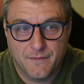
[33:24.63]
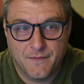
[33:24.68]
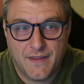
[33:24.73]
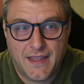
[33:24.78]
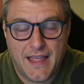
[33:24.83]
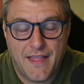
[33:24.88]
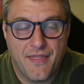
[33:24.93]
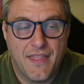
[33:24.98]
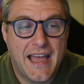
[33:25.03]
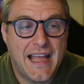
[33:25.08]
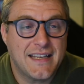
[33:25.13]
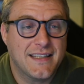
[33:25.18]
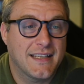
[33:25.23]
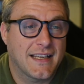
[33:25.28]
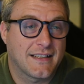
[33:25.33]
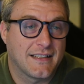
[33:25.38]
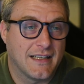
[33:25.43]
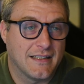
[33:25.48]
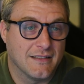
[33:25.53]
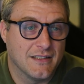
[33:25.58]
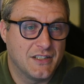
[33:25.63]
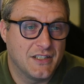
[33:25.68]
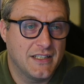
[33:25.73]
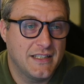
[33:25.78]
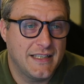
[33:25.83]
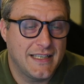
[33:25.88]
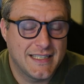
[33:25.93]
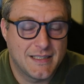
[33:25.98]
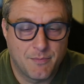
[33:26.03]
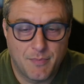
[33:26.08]
And that technology
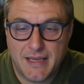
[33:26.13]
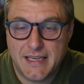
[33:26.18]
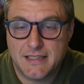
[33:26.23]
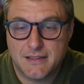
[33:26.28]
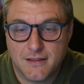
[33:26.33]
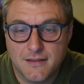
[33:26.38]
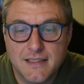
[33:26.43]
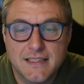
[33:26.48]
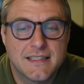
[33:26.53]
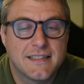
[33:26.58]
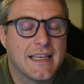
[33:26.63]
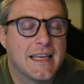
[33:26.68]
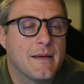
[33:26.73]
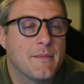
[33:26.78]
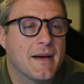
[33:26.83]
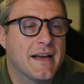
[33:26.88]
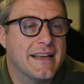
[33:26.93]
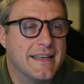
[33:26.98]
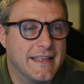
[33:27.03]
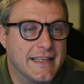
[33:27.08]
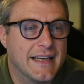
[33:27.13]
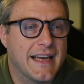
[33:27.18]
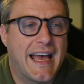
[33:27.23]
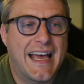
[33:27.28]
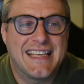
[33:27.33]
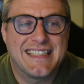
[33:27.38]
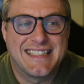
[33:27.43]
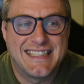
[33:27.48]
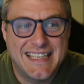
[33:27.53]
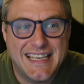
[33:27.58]
is based on the same idea
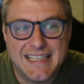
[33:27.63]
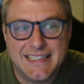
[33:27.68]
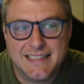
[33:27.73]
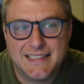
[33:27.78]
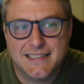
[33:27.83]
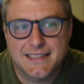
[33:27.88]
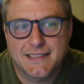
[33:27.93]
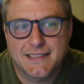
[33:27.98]
as this.